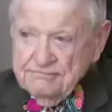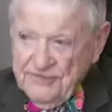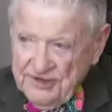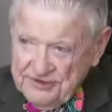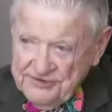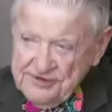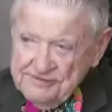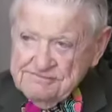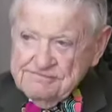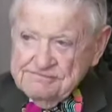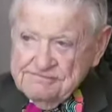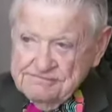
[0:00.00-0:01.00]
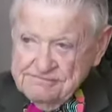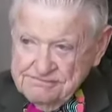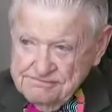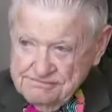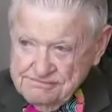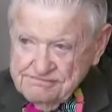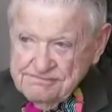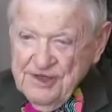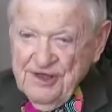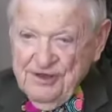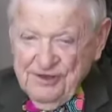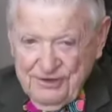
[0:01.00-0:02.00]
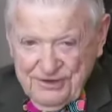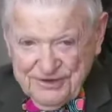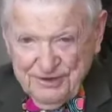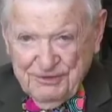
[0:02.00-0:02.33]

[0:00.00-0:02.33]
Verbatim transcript: And thank yes. you very much for mm-hmm. having us here. Well, oh,